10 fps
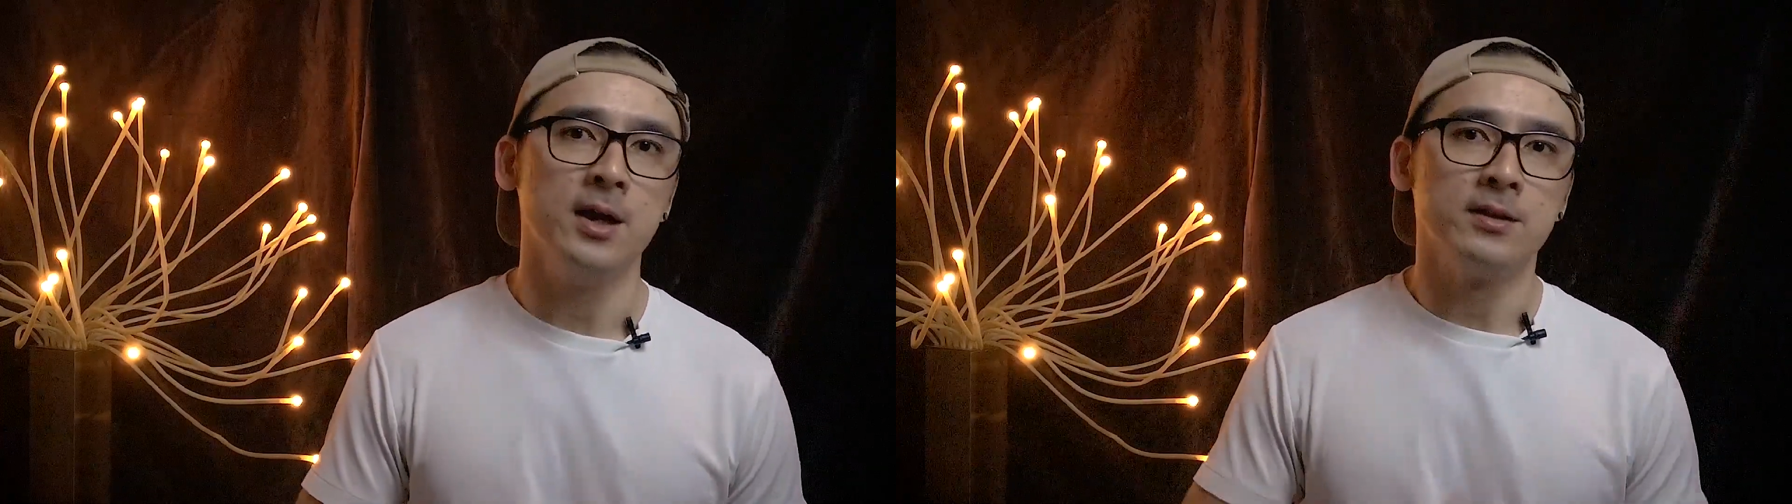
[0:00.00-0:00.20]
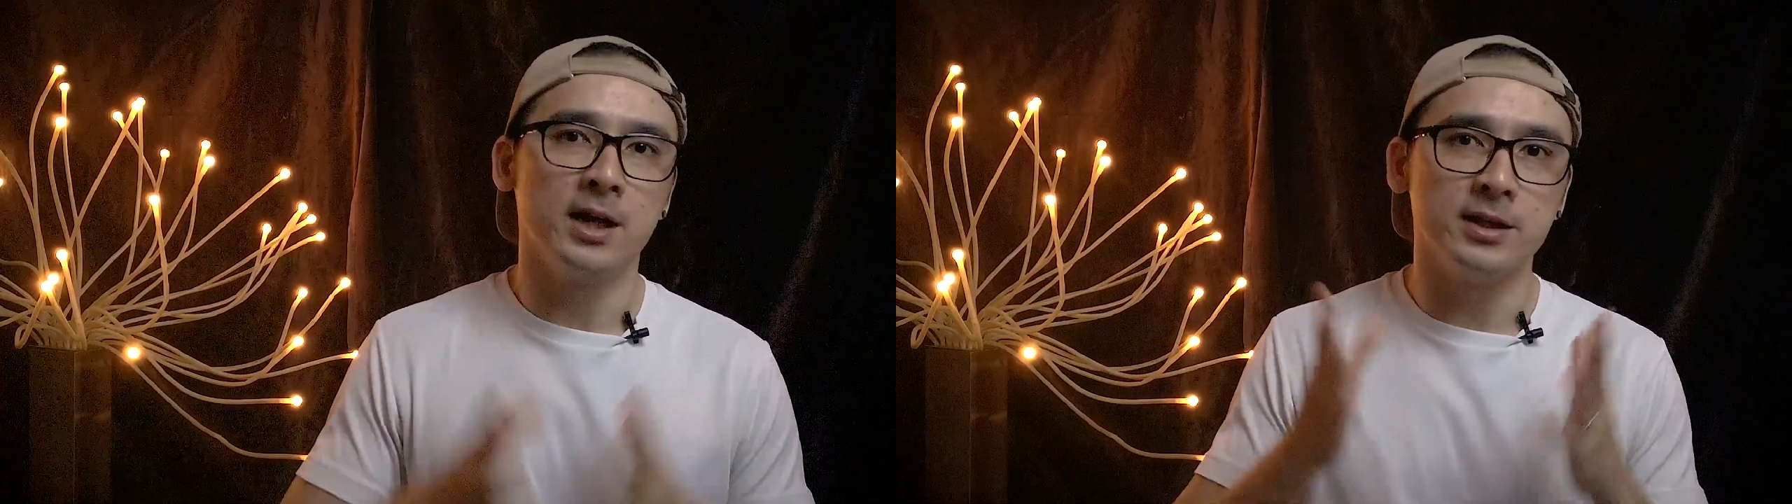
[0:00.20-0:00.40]

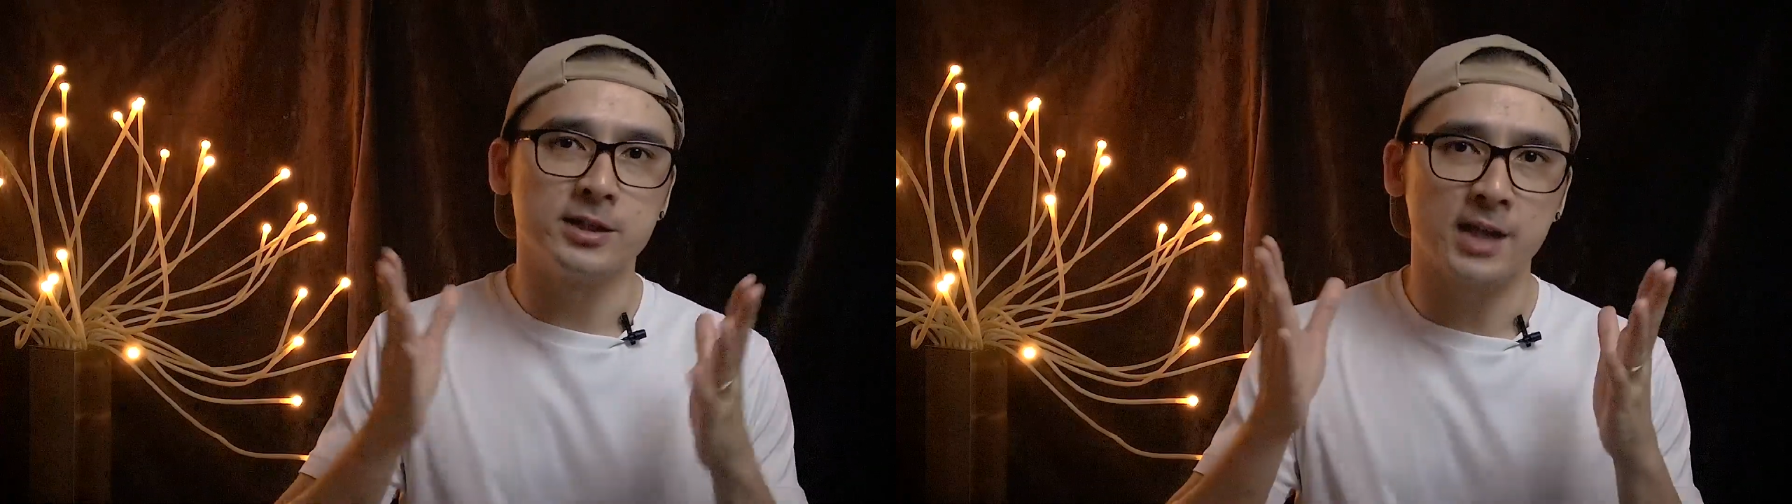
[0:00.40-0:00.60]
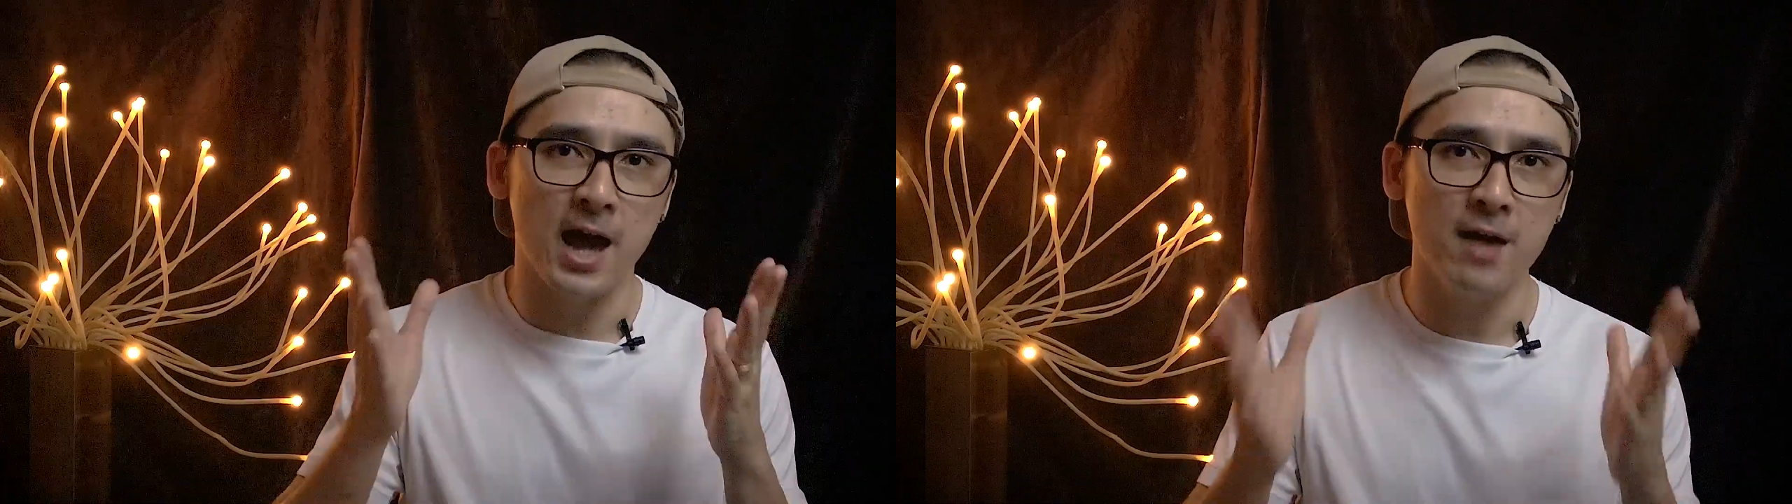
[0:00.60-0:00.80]
That is
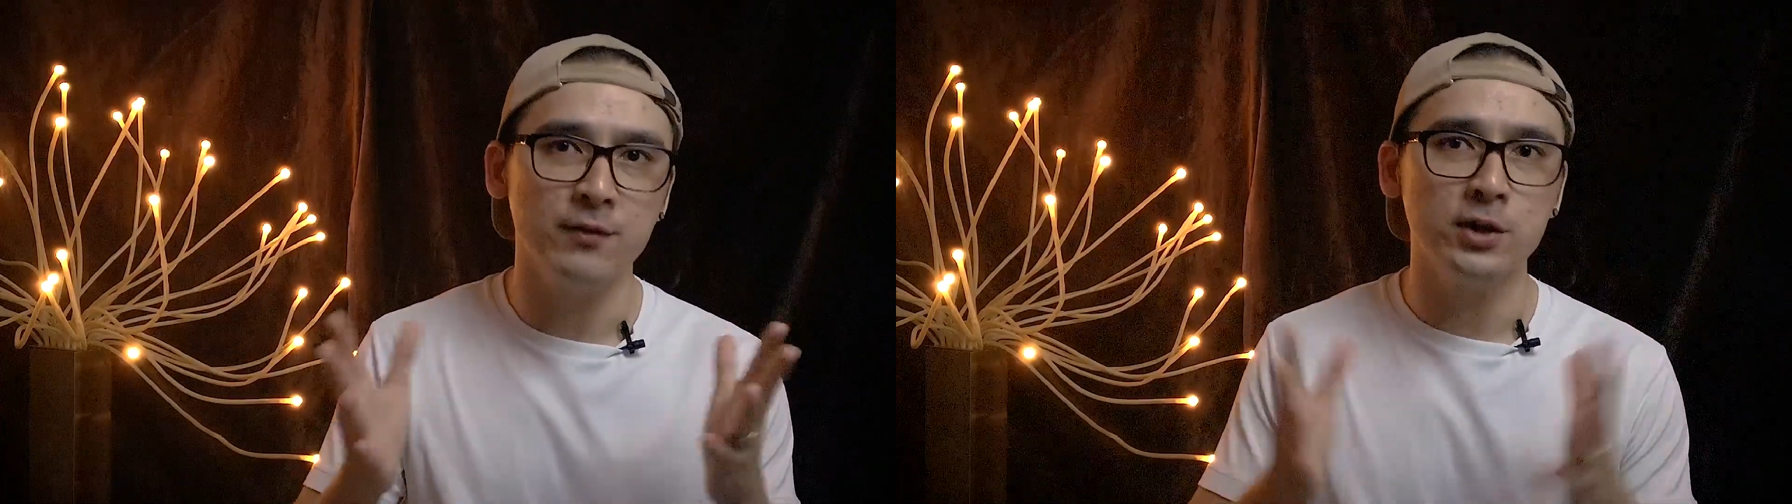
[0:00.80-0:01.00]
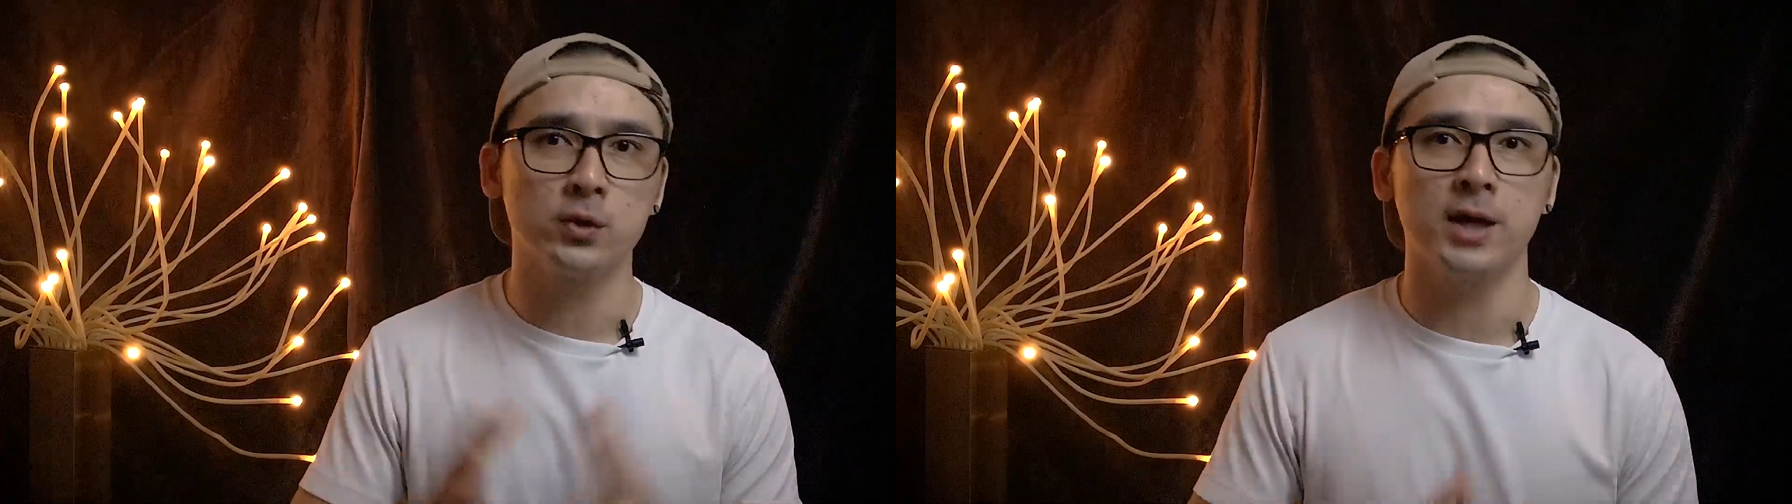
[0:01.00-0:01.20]

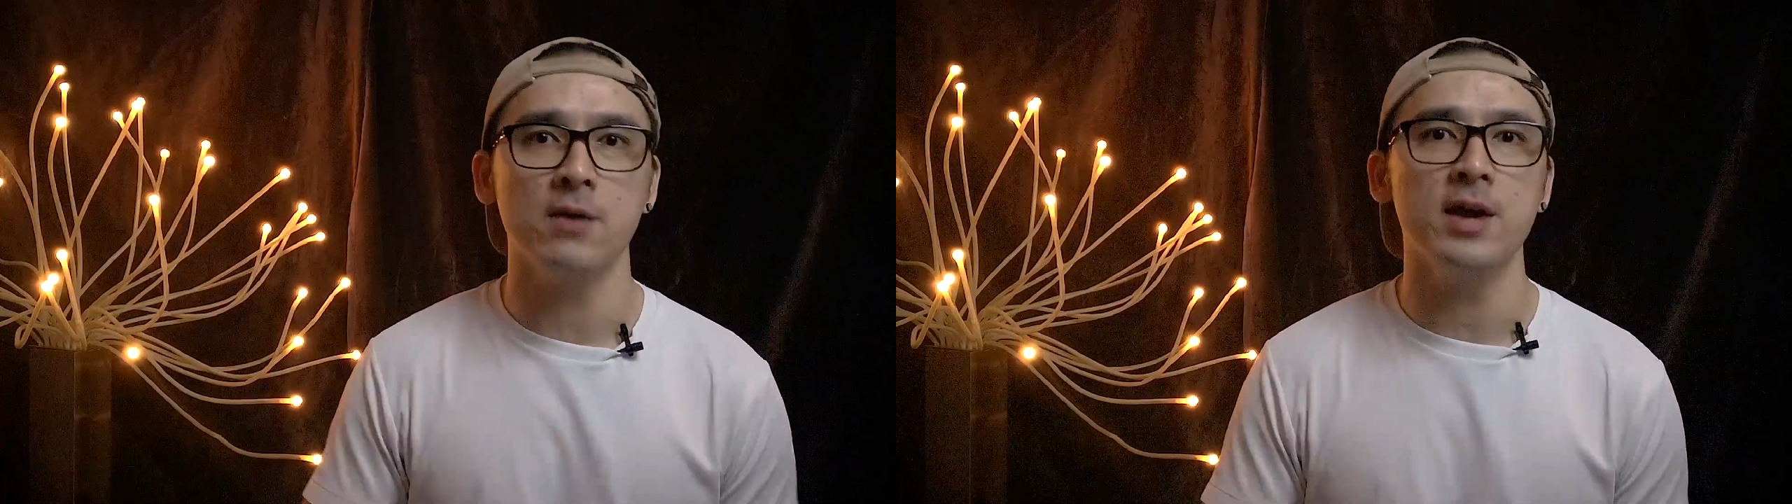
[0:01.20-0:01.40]
having to carry